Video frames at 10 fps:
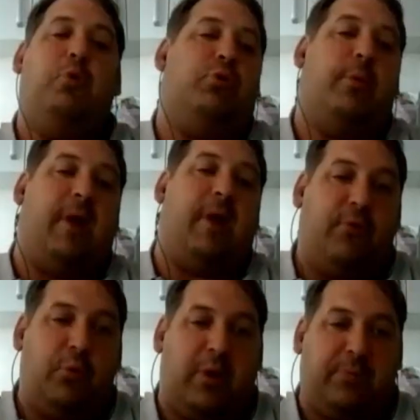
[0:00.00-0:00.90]
pool swimming,
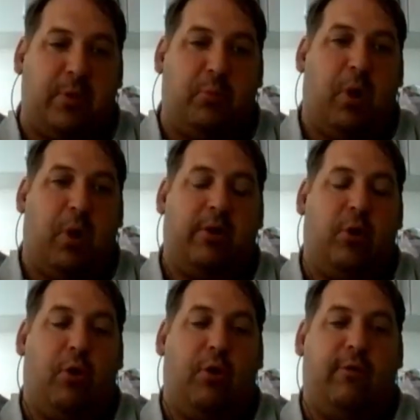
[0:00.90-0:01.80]
I've always been one
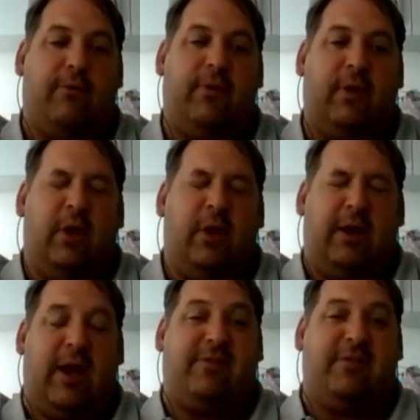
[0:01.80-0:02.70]
of
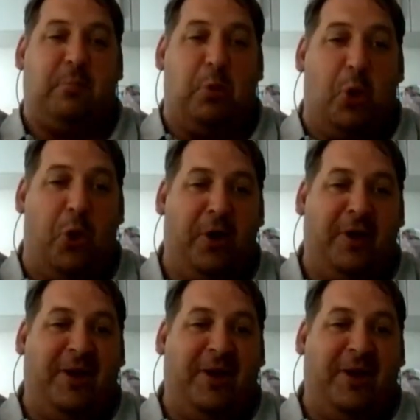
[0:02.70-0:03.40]
less is more.